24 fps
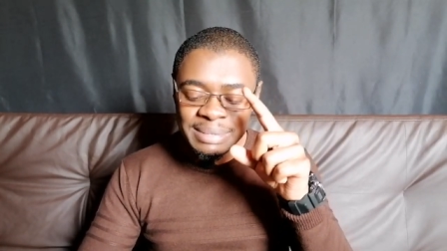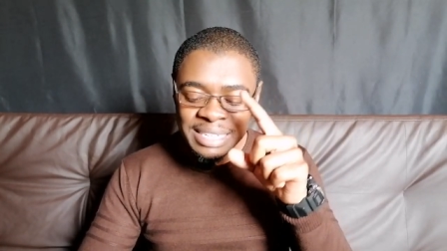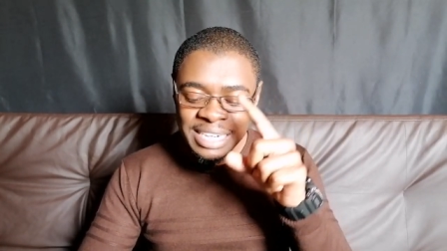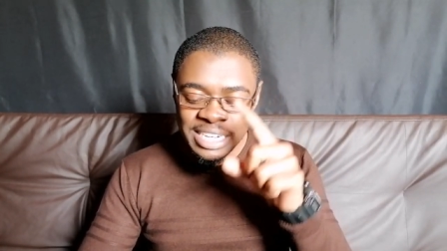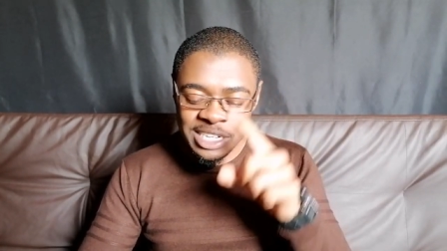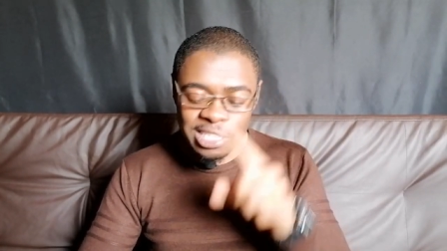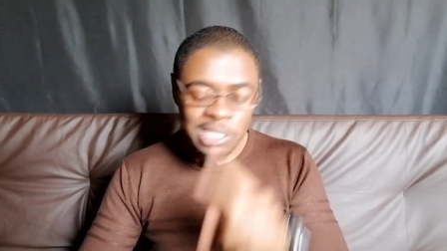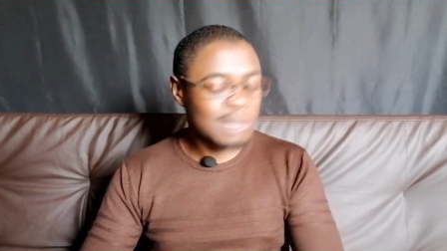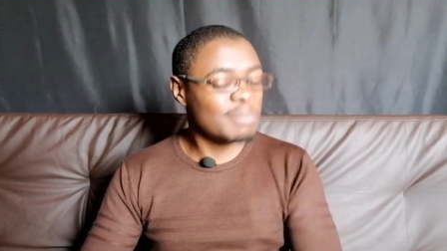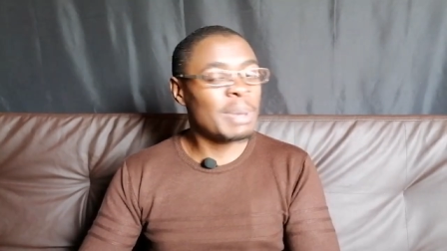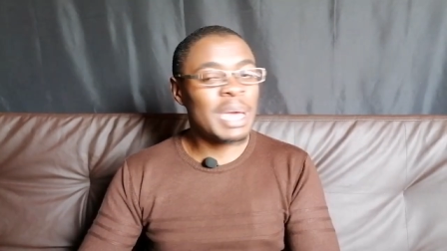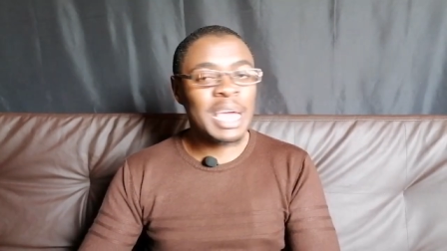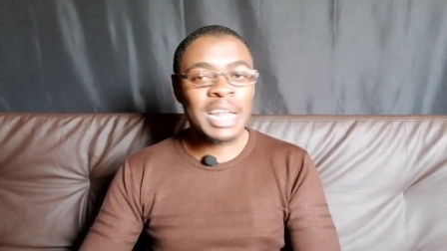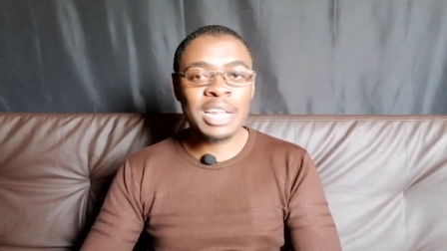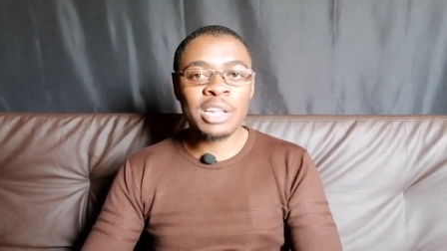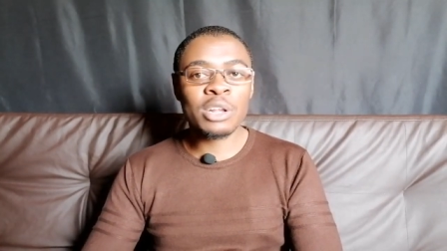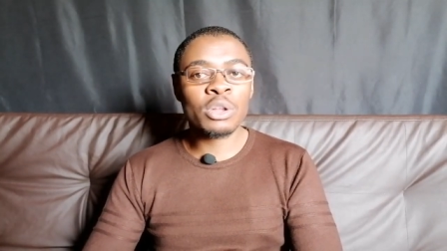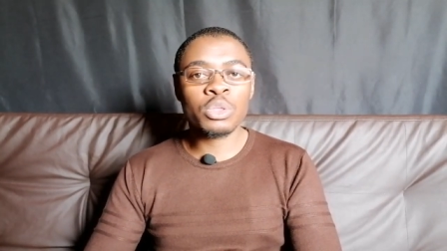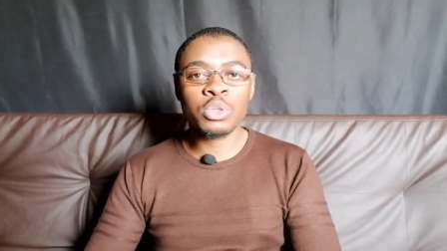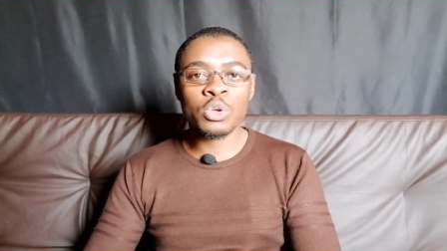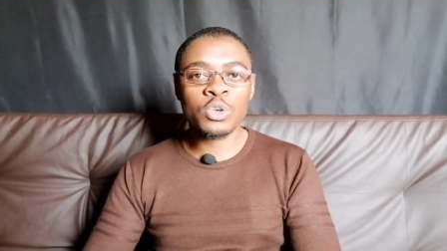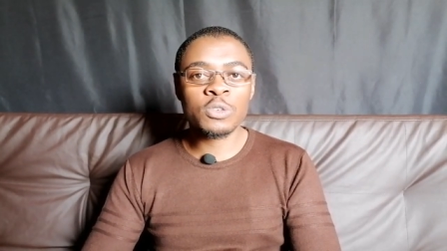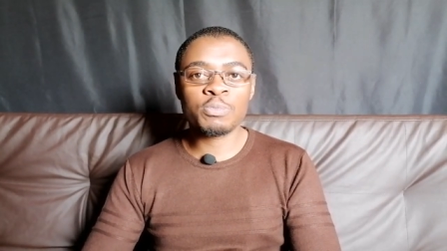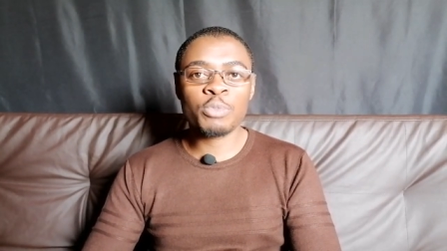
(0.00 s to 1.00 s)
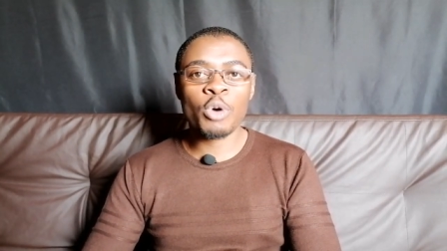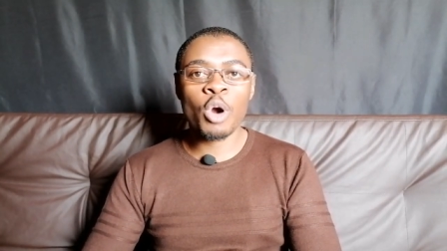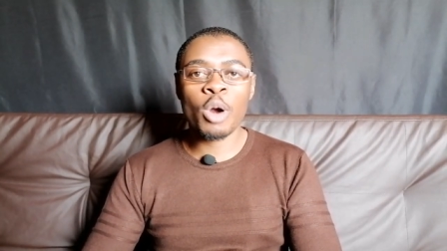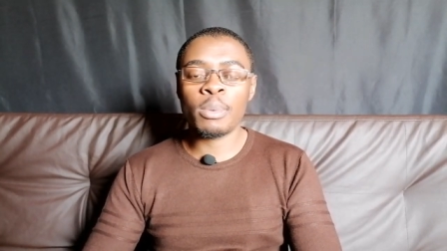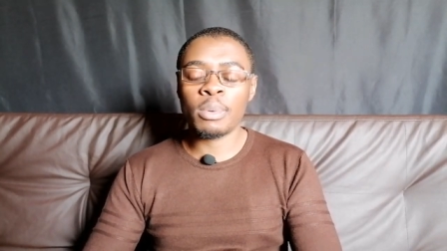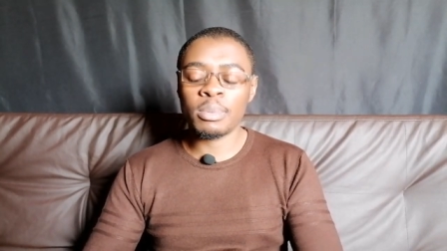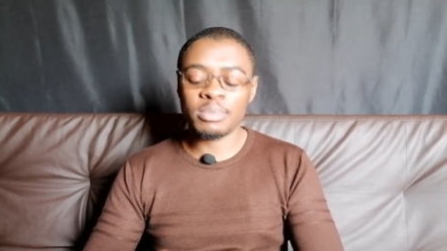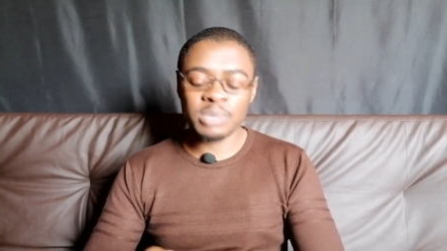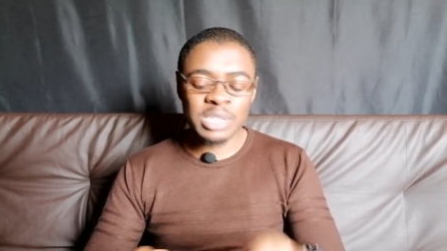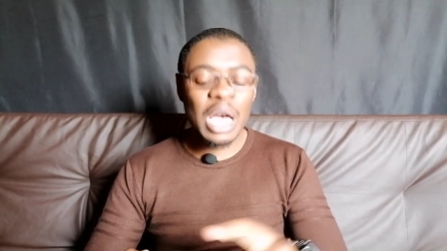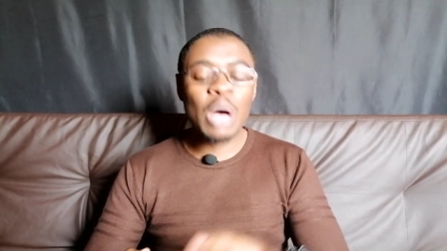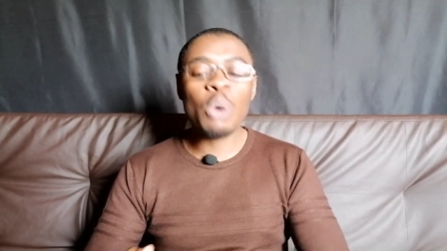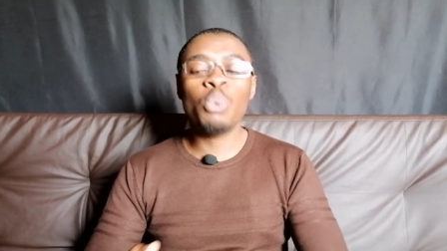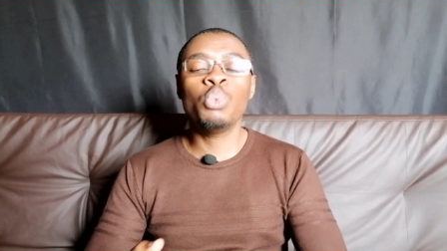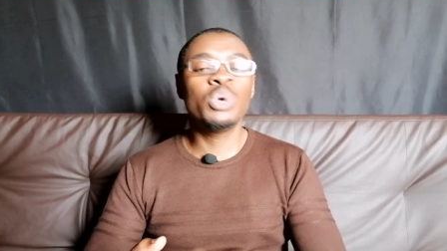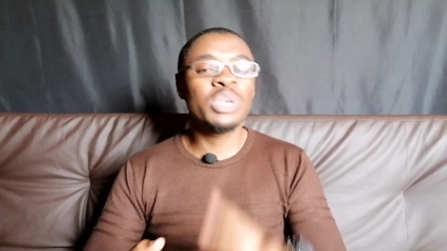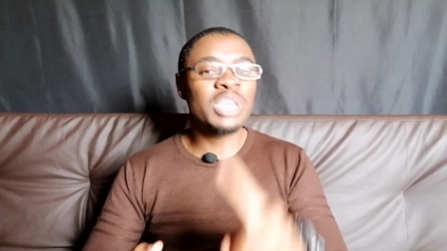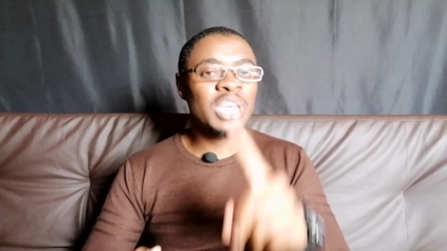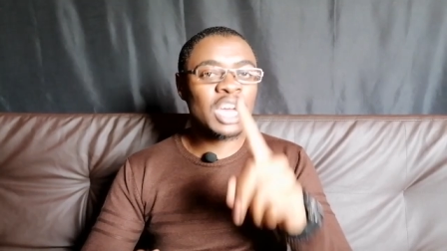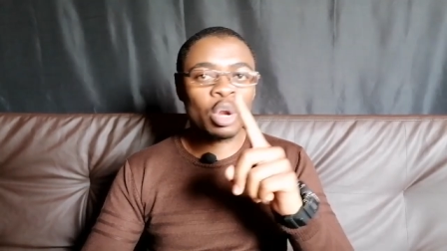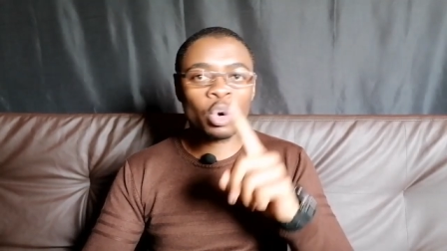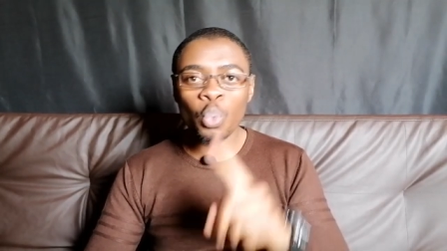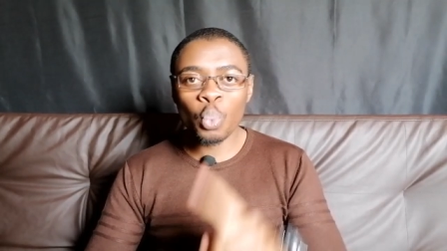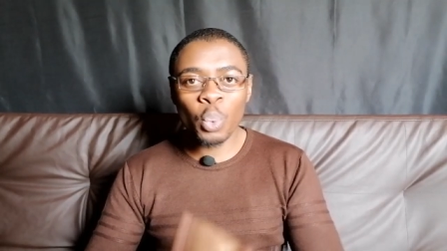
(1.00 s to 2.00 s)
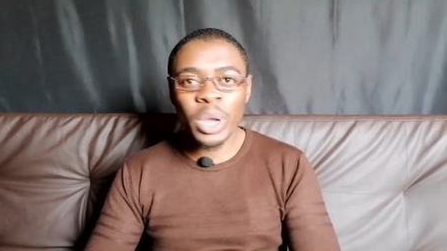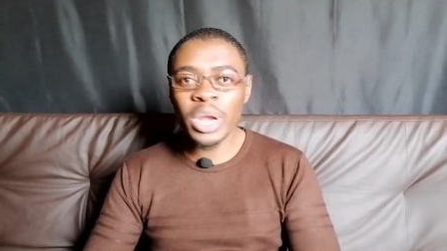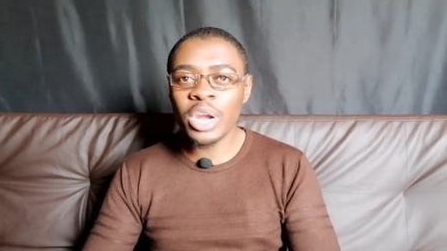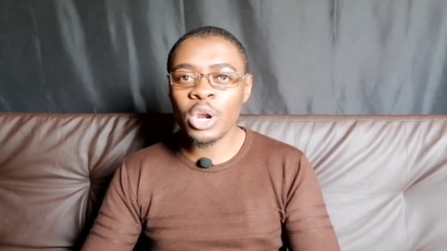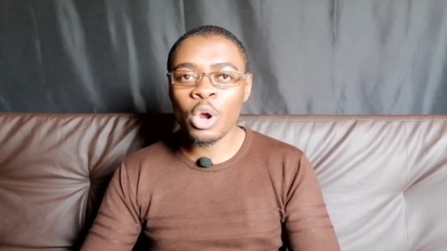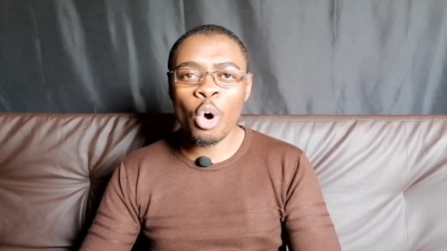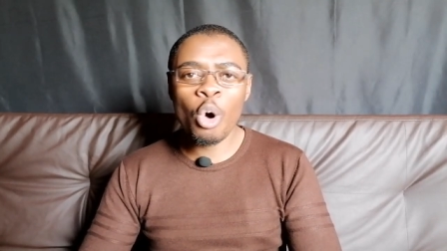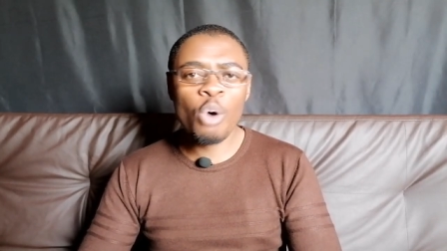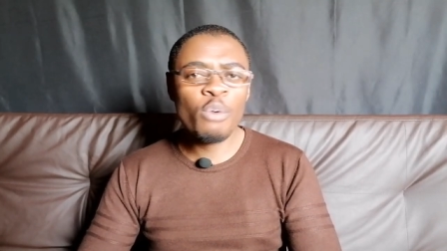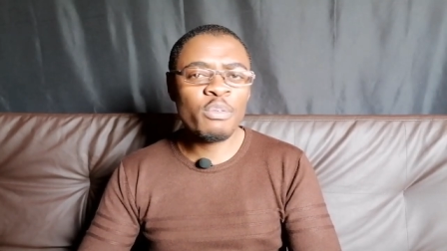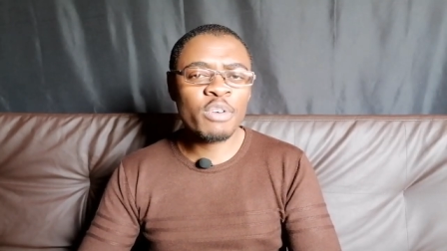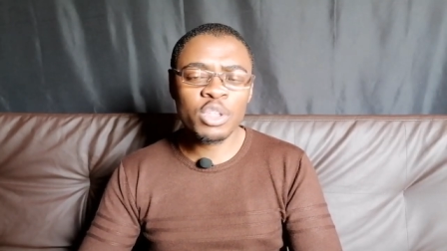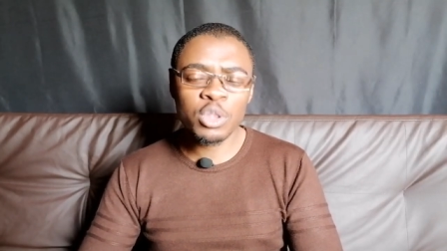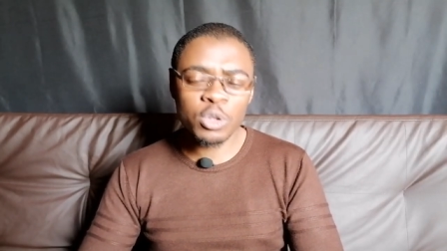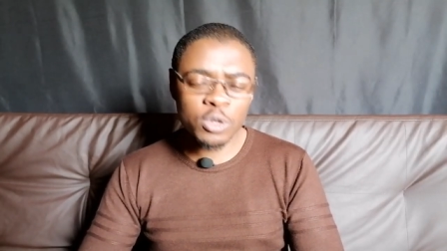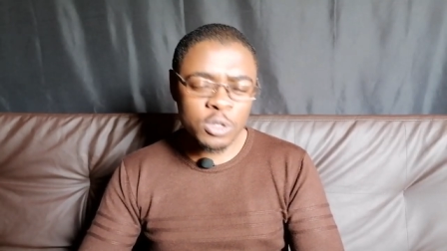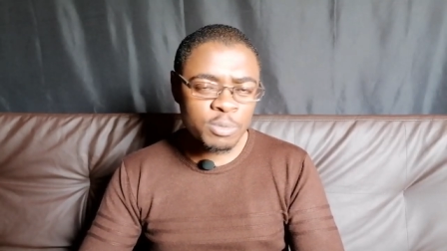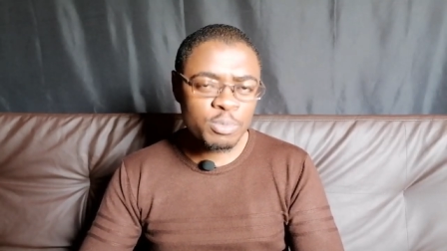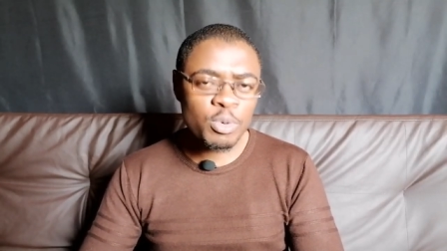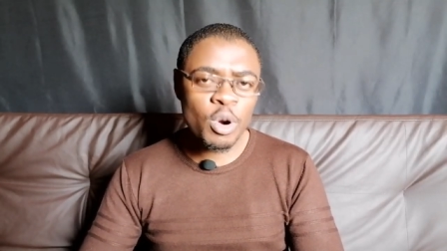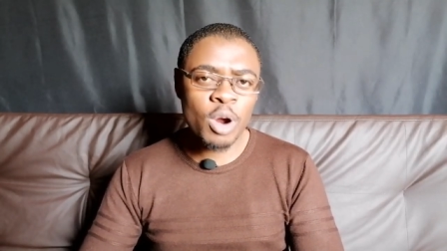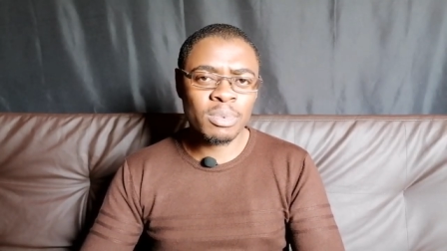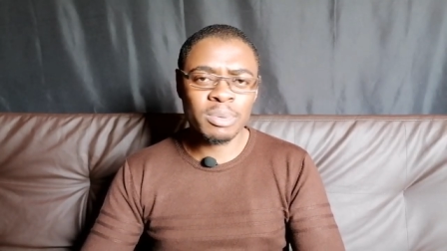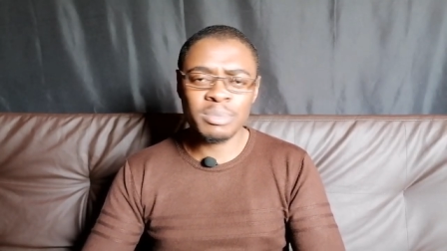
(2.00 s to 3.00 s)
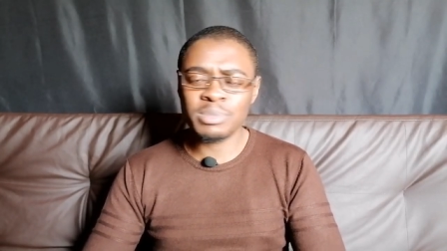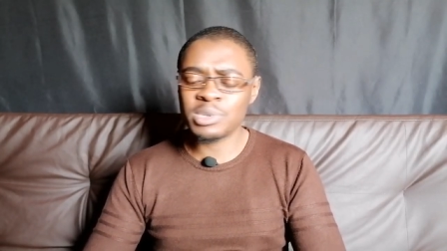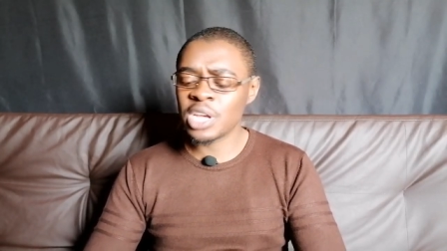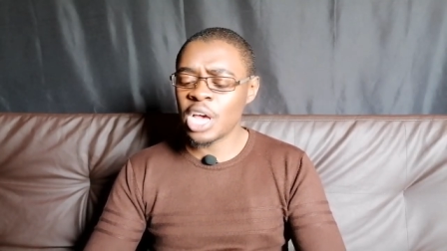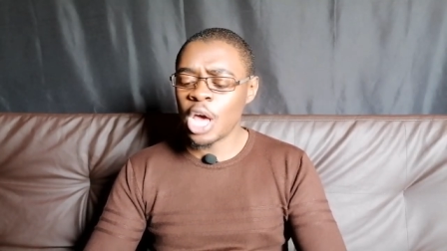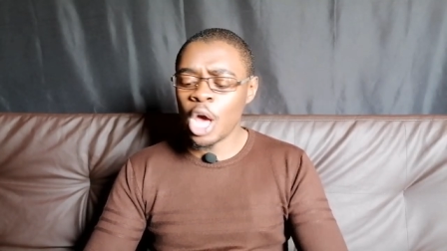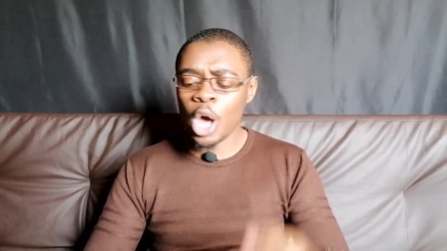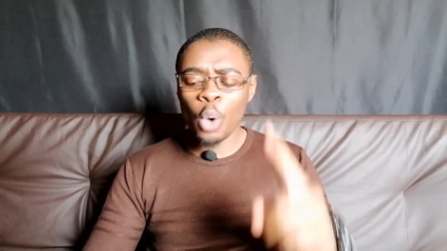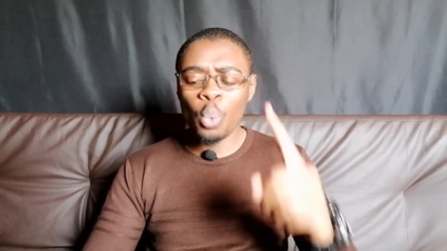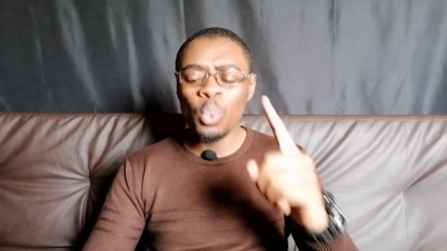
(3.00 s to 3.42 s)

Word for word: dismantle those problems, how we can win over those problems.